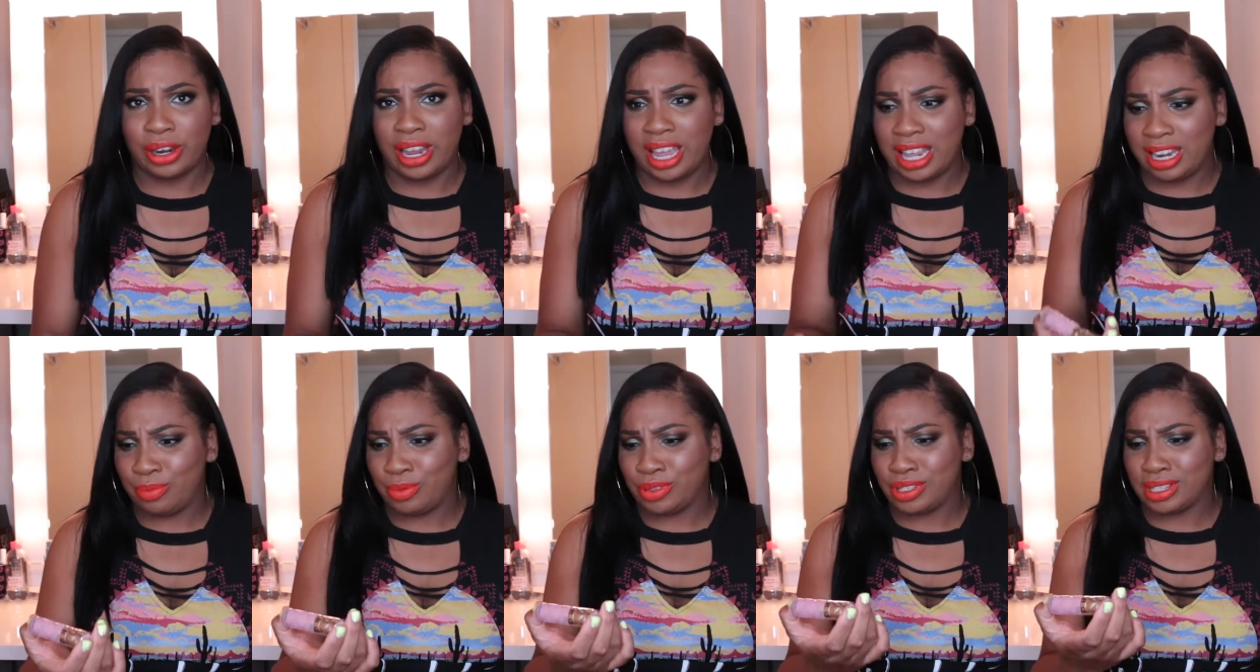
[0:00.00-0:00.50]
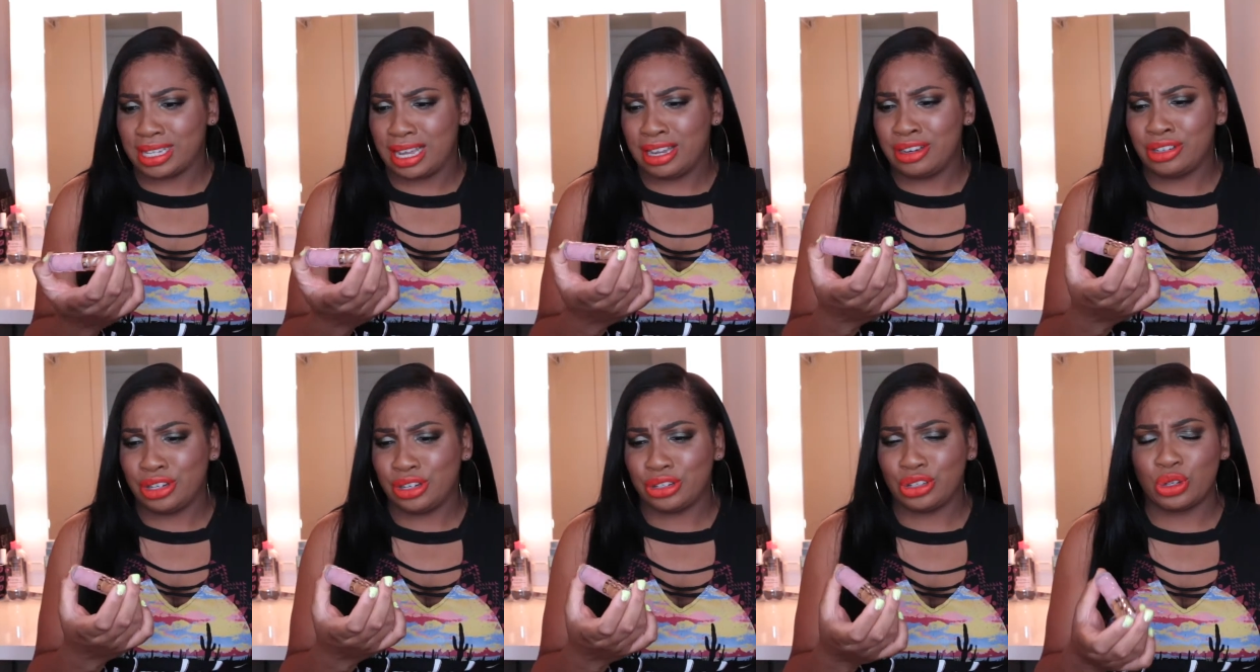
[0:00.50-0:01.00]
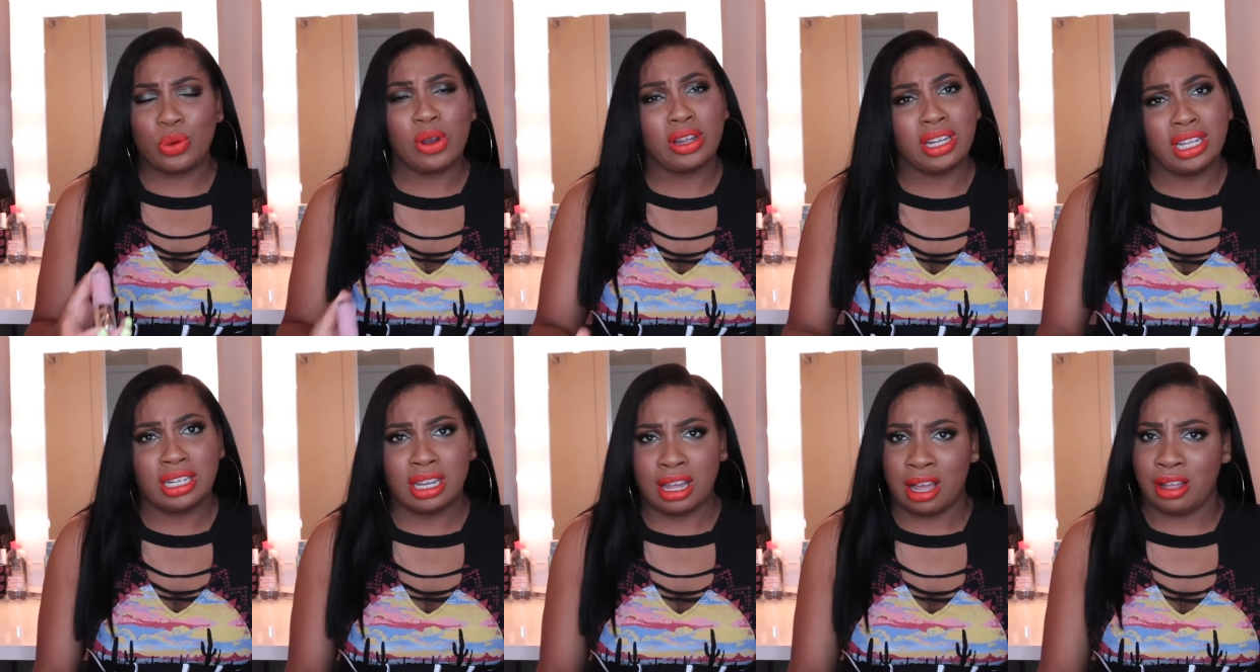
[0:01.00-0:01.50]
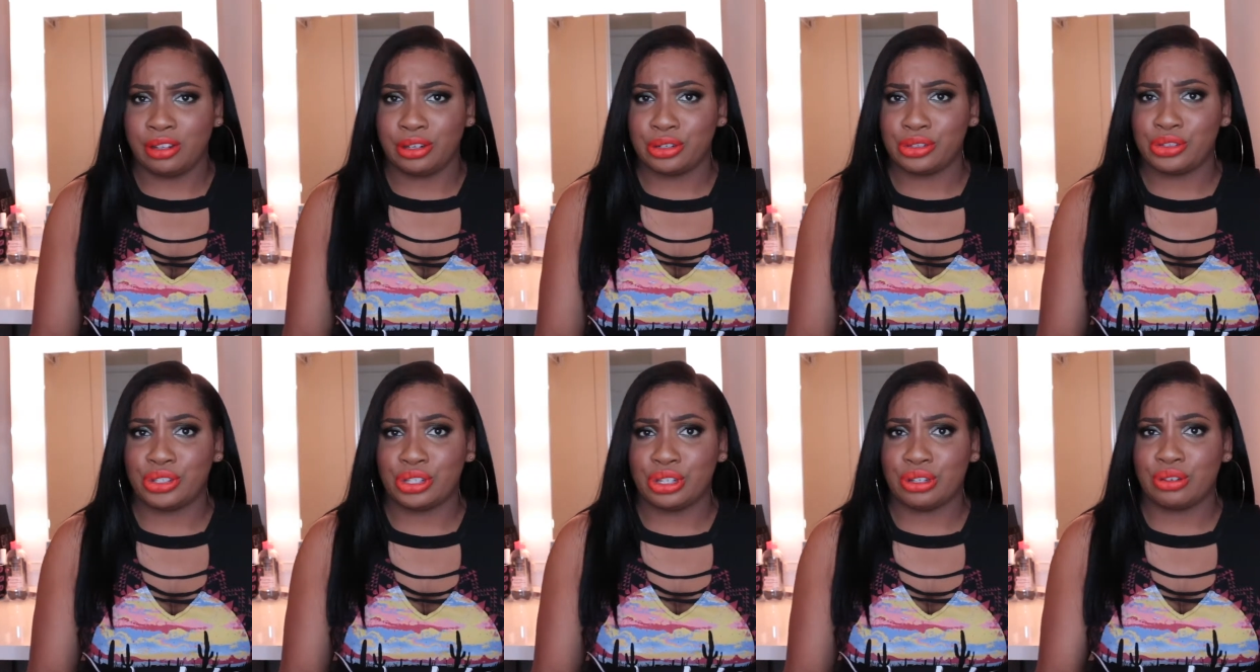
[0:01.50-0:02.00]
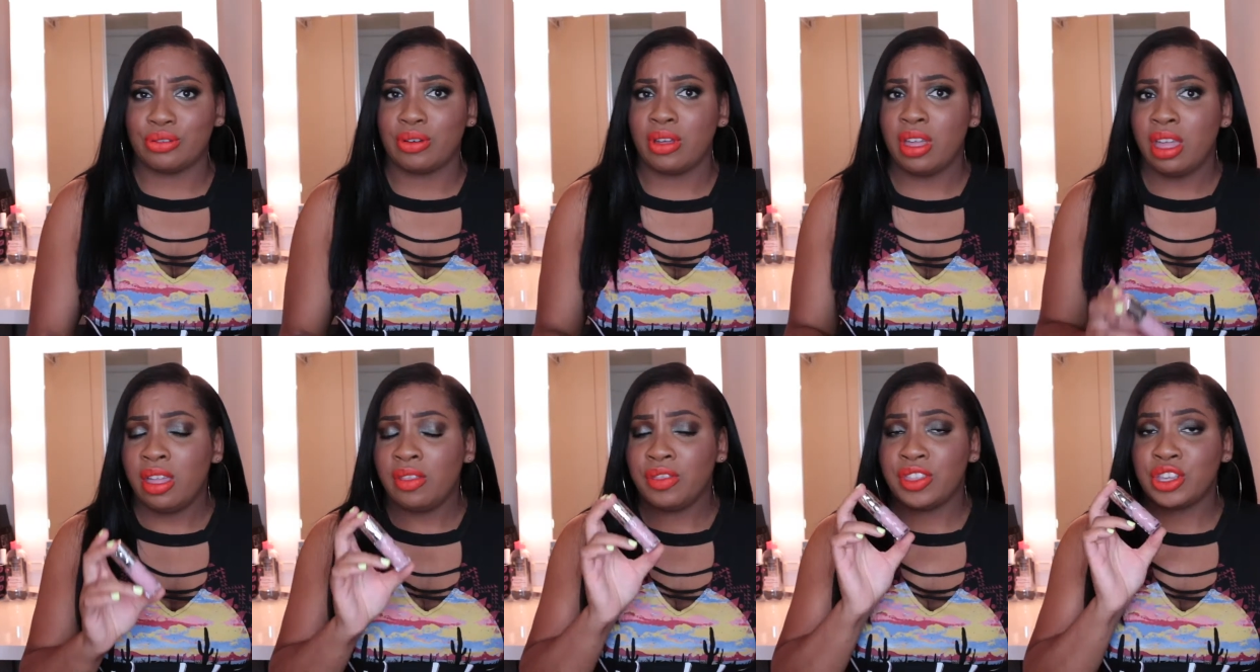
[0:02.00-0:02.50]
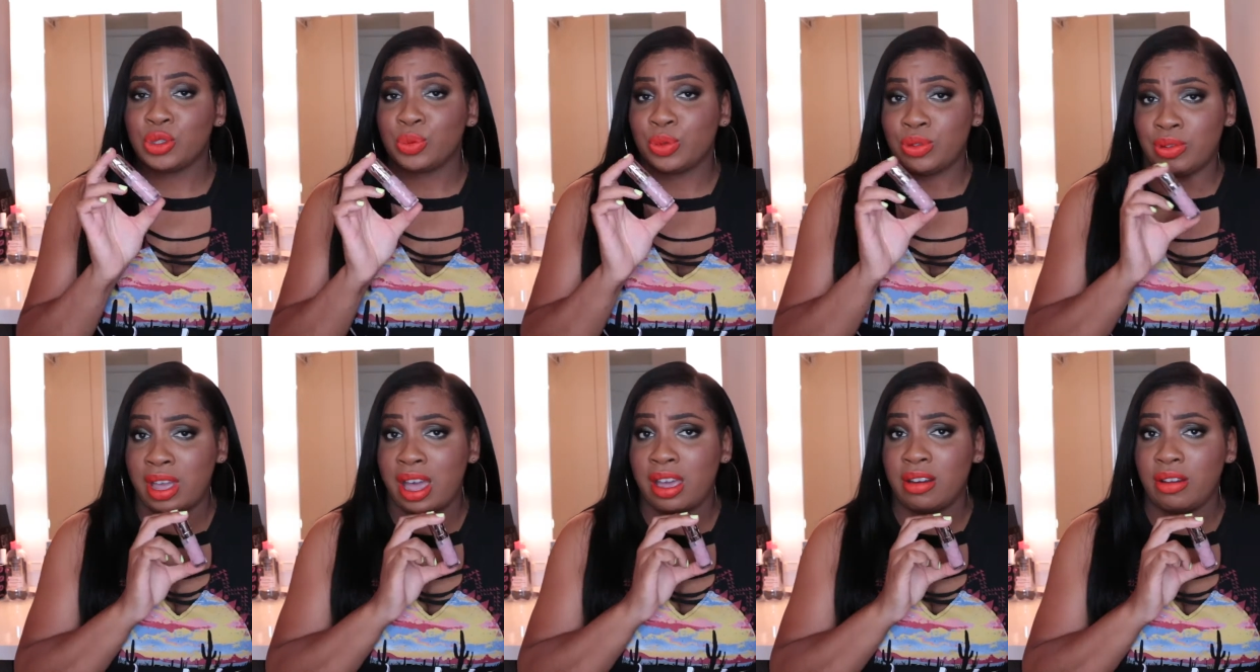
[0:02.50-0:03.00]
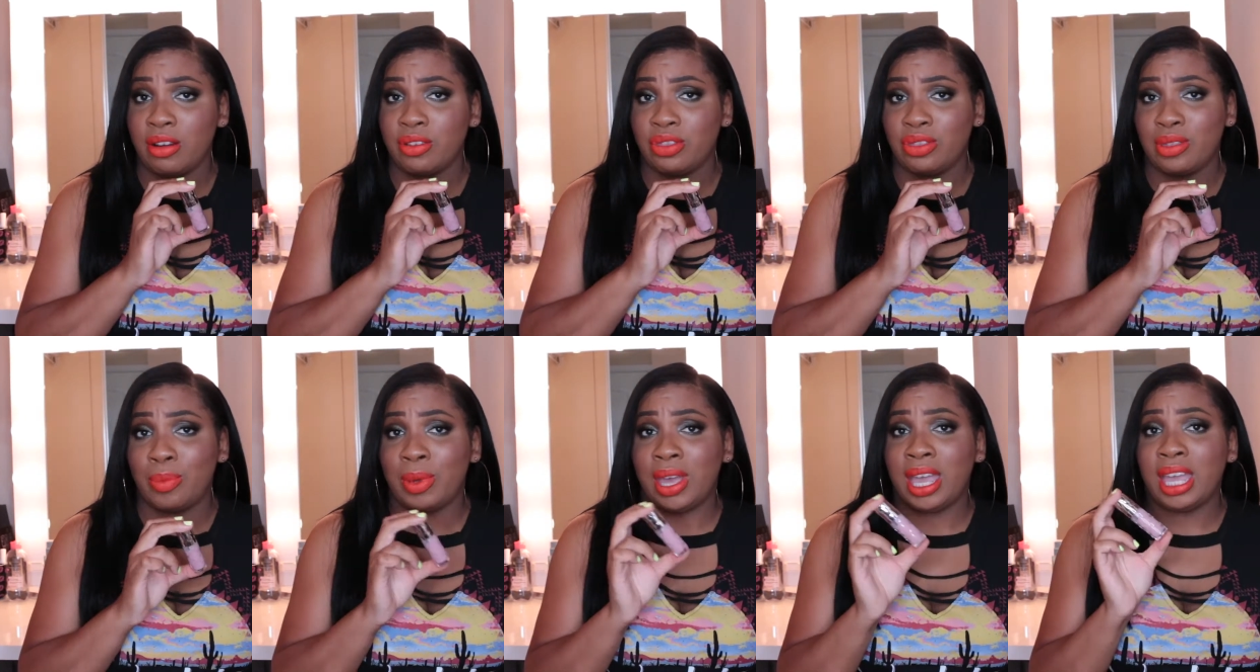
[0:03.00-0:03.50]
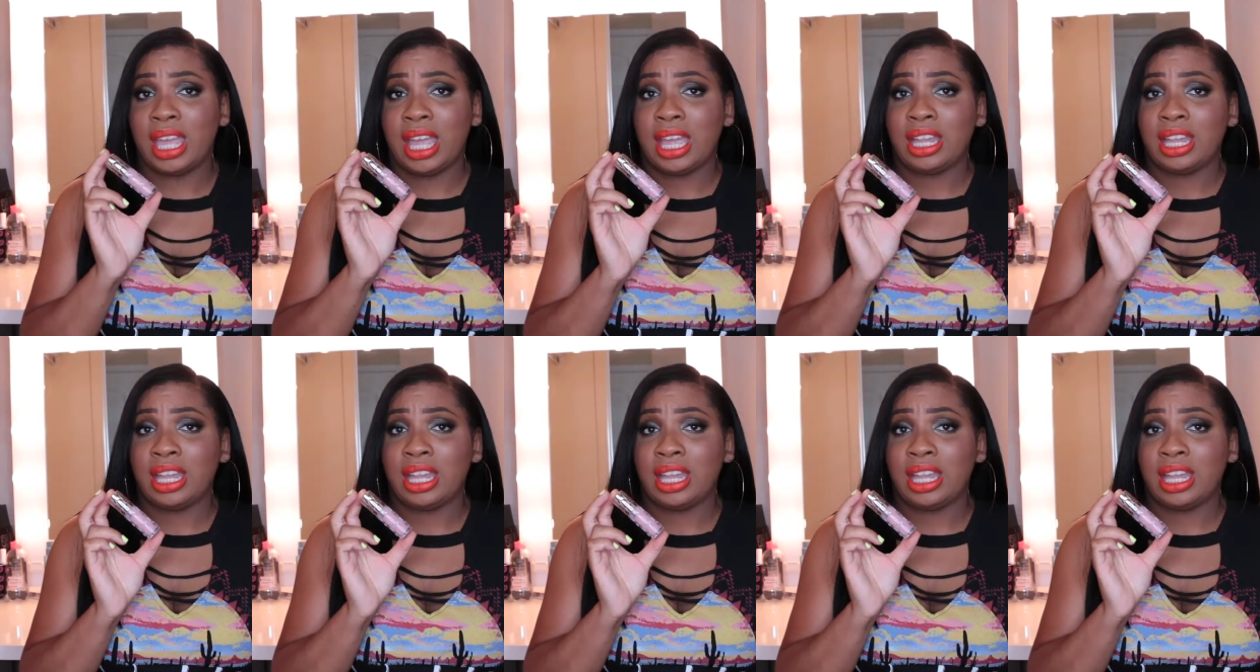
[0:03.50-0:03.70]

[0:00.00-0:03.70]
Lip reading: and it was under $20, so this will not hurt the bank,